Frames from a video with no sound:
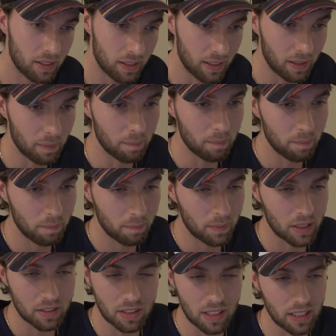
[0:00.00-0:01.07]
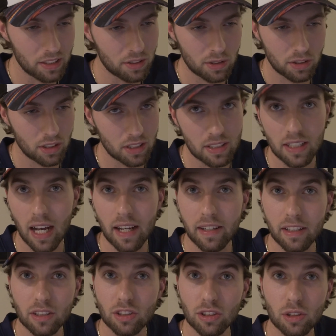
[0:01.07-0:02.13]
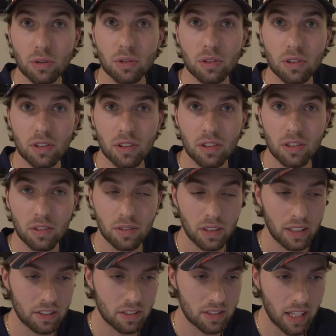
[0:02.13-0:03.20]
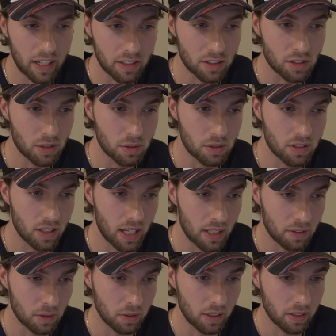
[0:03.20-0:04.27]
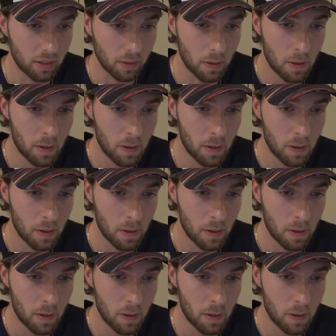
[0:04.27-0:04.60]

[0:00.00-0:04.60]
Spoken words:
because it's just not an excuse. It's just not an excuse to not do anything.